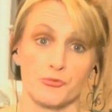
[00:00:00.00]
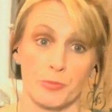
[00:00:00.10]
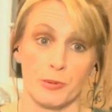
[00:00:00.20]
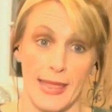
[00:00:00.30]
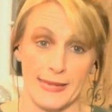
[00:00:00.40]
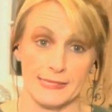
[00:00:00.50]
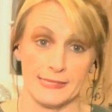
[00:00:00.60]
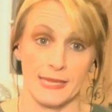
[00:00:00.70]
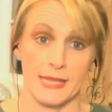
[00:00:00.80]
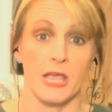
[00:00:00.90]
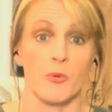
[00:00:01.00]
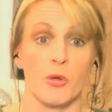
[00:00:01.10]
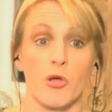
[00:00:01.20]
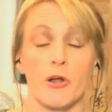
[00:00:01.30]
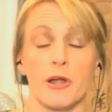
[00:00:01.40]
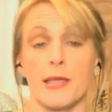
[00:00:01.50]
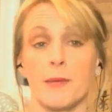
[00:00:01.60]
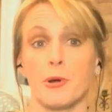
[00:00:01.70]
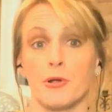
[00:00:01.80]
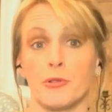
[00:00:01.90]
Place regarding a
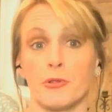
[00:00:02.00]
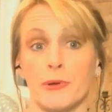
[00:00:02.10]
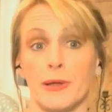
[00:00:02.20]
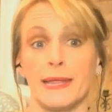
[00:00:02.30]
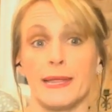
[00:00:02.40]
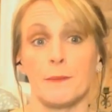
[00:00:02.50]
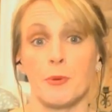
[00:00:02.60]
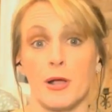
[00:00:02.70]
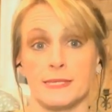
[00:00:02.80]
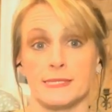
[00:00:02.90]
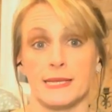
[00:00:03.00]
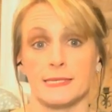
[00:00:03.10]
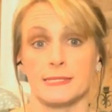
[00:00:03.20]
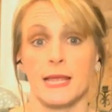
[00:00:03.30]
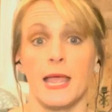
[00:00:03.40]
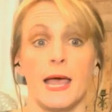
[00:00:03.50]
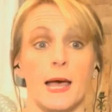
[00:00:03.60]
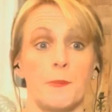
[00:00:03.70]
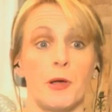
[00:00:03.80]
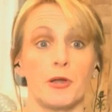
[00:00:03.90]
burglary in process.
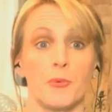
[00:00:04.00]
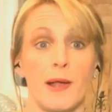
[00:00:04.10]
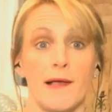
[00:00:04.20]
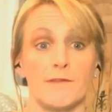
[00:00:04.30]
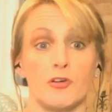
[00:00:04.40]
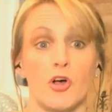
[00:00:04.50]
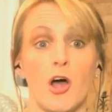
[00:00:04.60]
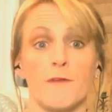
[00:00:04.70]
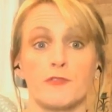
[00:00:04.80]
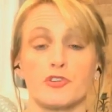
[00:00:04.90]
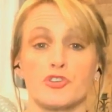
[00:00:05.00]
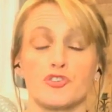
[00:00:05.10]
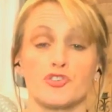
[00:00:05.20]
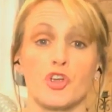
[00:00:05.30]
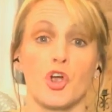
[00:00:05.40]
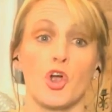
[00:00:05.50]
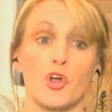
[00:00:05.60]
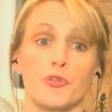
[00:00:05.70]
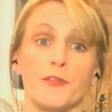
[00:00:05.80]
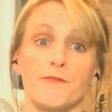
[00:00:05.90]
Upon arrival, officers
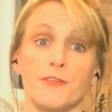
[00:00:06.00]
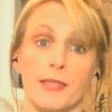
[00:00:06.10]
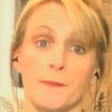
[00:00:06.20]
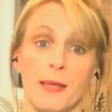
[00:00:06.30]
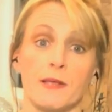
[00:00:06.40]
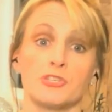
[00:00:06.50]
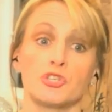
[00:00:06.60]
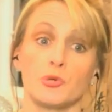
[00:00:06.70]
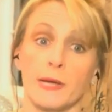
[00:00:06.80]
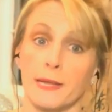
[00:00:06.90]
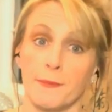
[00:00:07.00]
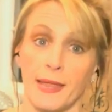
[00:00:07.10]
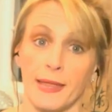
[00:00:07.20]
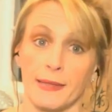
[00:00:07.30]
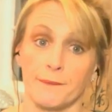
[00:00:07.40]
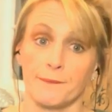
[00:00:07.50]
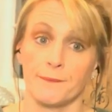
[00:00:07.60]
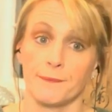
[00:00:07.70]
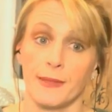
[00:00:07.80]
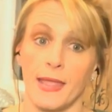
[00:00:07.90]
heard the female screaming
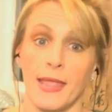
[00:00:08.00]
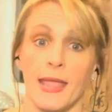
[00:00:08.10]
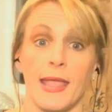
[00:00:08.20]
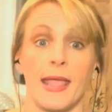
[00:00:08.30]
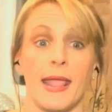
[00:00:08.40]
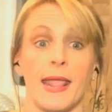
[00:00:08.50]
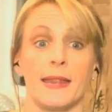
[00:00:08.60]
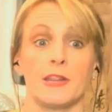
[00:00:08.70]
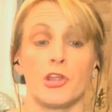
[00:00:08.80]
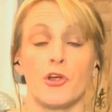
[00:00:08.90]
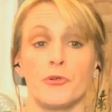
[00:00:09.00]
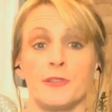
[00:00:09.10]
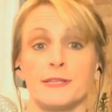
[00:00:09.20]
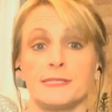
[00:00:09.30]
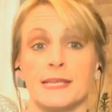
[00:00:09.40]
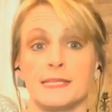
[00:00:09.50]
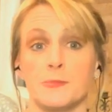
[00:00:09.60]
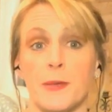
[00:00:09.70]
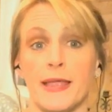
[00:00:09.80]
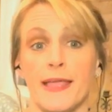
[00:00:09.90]
and learned the
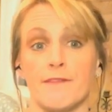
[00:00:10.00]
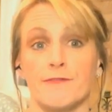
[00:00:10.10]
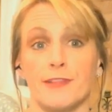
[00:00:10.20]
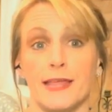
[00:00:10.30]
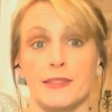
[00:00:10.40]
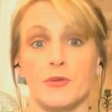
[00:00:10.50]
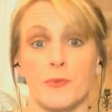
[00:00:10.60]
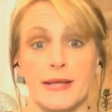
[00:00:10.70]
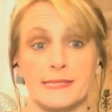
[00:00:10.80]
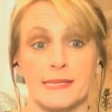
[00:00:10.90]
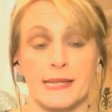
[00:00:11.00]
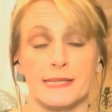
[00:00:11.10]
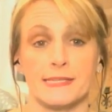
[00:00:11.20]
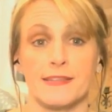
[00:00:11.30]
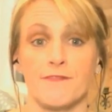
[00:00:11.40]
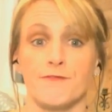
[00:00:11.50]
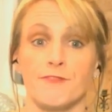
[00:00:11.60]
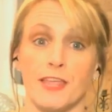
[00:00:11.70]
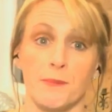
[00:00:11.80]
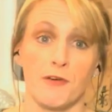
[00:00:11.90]
suspect had fled the residence. The
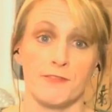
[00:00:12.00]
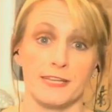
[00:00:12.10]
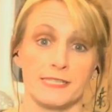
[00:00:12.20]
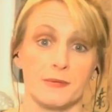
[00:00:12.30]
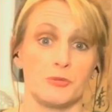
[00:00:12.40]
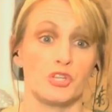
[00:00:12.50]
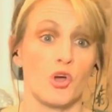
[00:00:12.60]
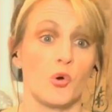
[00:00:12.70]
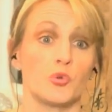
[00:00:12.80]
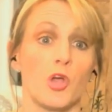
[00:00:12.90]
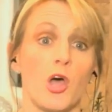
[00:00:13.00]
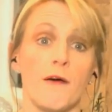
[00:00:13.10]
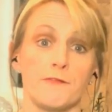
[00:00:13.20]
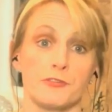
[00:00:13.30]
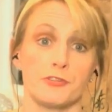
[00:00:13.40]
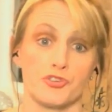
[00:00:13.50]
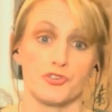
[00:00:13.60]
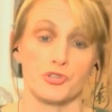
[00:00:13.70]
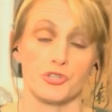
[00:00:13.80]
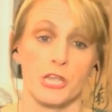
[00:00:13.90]
female victim told
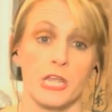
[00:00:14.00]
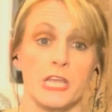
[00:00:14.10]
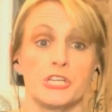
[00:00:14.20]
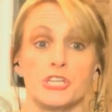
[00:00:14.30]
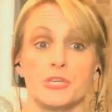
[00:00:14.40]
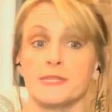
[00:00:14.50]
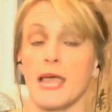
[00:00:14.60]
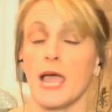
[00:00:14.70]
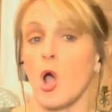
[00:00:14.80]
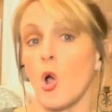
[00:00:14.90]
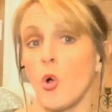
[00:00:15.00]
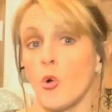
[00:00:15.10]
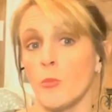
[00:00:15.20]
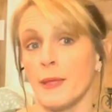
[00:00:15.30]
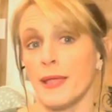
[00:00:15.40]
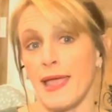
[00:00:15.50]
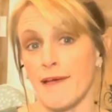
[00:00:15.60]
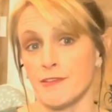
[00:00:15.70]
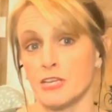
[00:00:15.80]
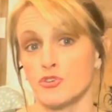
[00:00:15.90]
officers she was at home and
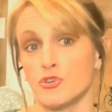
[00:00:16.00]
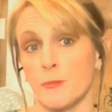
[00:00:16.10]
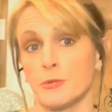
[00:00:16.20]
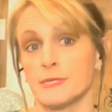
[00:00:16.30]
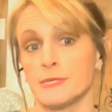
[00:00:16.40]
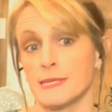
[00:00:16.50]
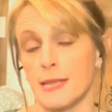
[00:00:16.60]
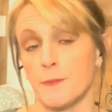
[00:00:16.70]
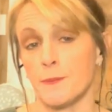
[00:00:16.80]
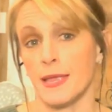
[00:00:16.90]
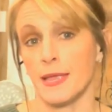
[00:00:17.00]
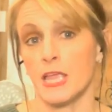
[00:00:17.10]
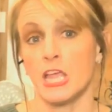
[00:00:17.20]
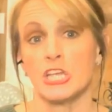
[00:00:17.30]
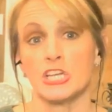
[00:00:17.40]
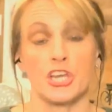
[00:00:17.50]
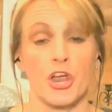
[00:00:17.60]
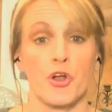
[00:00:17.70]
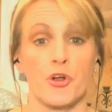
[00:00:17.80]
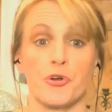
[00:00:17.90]
having trouble sleeping. She
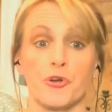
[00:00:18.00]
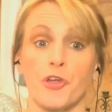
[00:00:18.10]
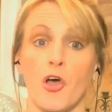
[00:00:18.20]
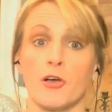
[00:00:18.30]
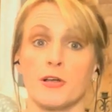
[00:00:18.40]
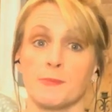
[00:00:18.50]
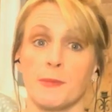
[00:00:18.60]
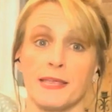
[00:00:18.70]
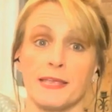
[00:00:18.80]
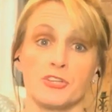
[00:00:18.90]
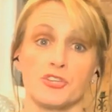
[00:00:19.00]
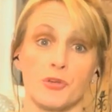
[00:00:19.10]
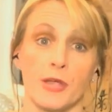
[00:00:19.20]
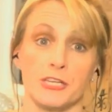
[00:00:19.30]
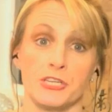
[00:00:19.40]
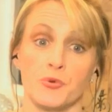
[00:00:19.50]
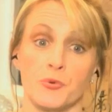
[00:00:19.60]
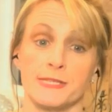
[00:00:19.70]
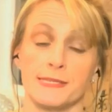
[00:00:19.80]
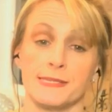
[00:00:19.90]
heard her dogs making strange
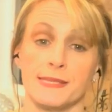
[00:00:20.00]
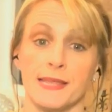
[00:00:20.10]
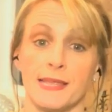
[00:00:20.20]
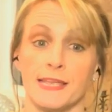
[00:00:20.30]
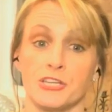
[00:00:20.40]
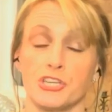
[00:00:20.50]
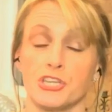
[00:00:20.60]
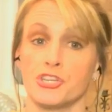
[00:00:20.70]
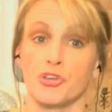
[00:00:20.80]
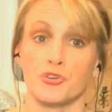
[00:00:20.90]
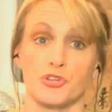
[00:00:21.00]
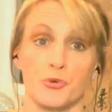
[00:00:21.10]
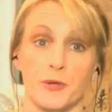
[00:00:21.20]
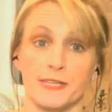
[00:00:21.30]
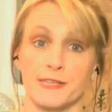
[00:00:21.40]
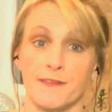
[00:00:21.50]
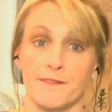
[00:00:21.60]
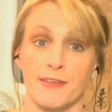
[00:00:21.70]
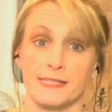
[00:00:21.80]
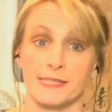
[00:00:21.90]
noises in the kitchen, so she went to
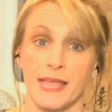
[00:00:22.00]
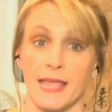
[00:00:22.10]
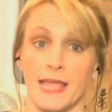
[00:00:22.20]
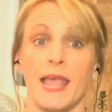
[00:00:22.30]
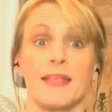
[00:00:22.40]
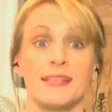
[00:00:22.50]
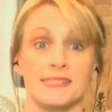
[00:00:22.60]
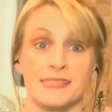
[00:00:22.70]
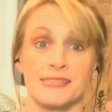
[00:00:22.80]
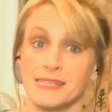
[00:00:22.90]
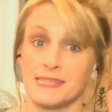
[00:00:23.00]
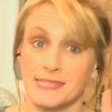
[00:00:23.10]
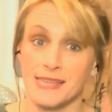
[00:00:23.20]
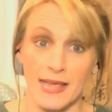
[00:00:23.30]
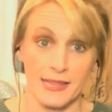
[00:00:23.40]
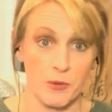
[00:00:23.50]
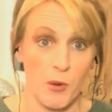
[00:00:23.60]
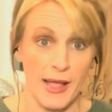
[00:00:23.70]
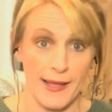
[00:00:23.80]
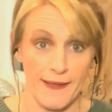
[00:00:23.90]
investigate. This is exactly
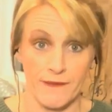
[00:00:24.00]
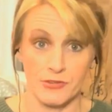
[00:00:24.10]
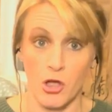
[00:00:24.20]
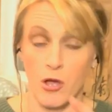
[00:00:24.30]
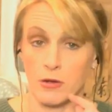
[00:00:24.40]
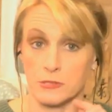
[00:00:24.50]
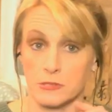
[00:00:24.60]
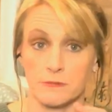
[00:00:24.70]
why I have dogs.